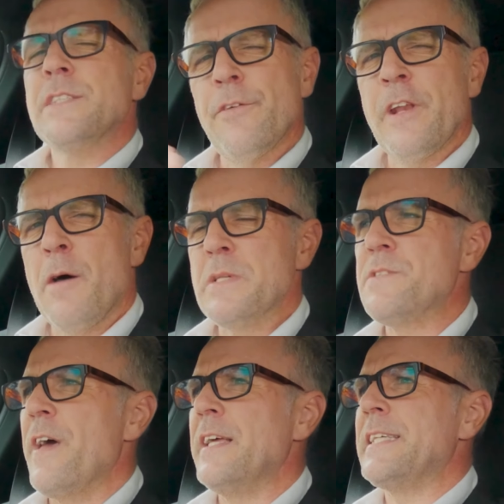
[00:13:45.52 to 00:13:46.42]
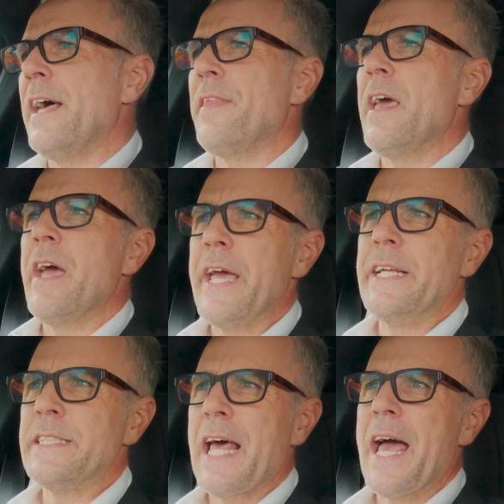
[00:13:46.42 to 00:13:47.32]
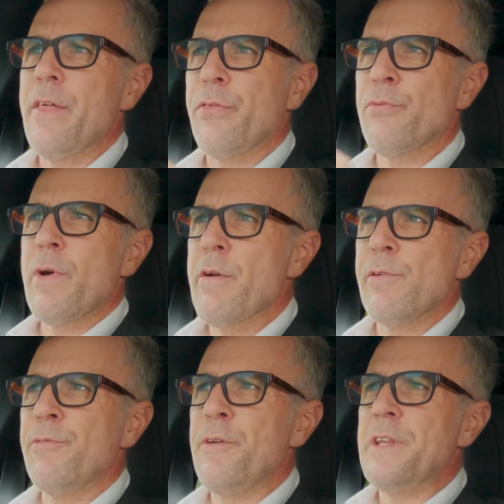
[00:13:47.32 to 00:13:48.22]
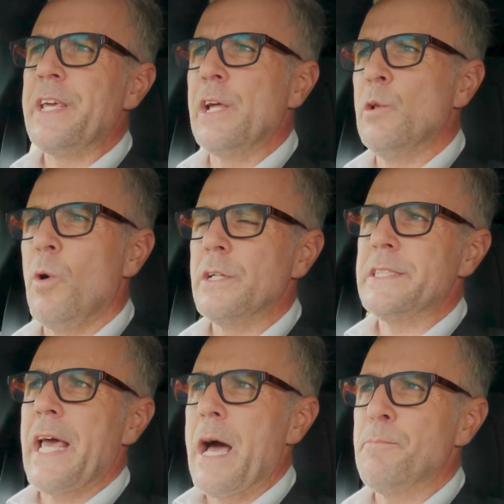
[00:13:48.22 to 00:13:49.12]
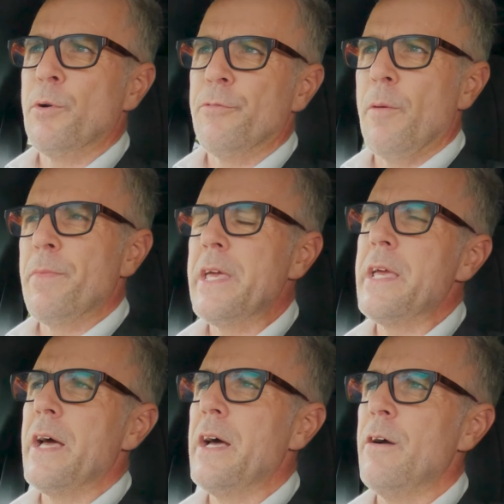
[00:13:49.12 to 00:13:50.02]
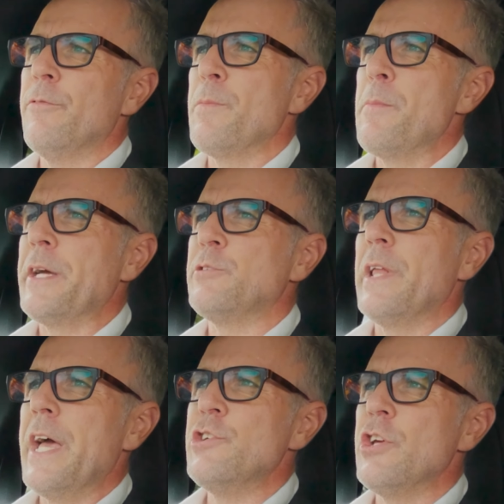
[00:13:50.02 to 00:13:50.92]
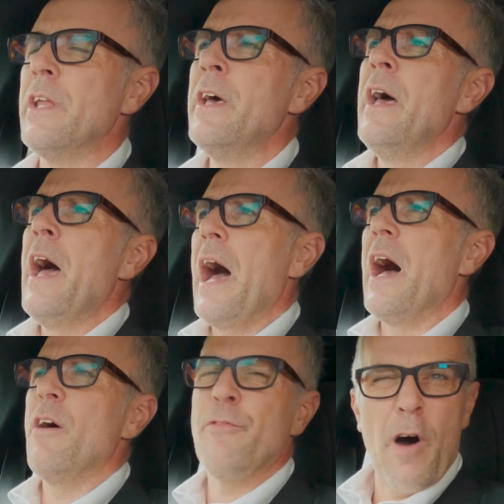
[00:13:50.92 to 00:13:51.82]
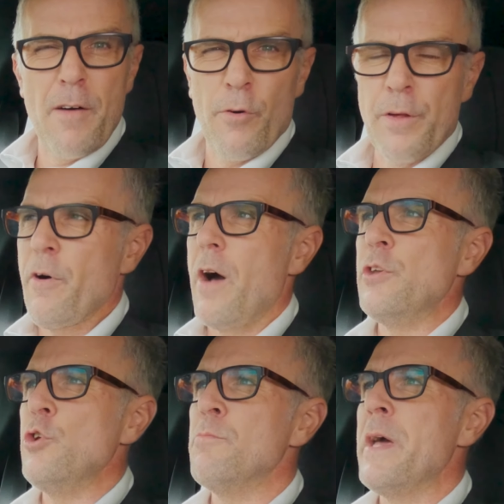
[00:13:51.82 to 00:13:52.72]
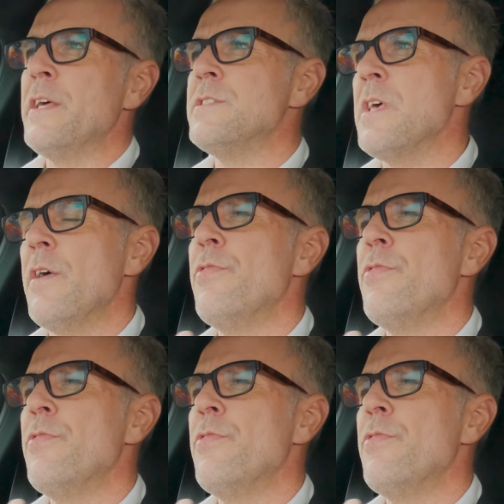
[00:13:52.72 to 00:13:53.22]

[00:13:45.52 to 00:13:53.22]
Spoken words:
So for numbers fans out there, it is a 350 kilowatt output from the petrol engine, 545 Newton meters.